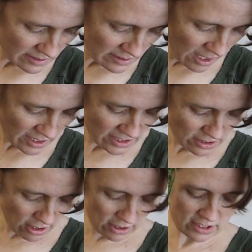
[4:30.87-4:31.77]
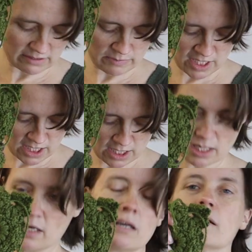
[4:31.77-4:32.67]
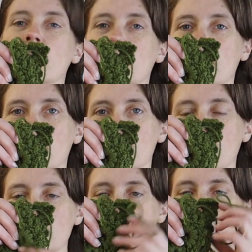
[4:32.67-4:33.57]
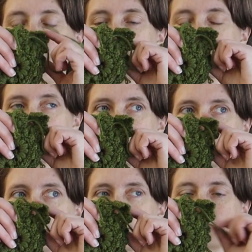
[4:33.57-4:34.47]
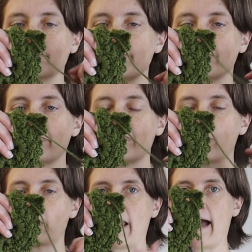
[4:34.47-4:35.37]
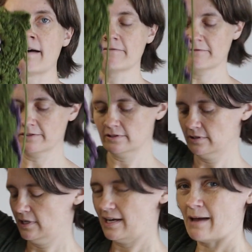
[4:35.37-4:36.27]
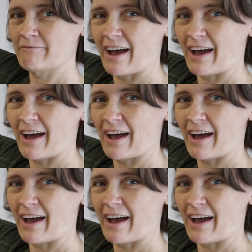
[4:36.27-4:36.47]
not as tall as me. It's about 4.5. I'm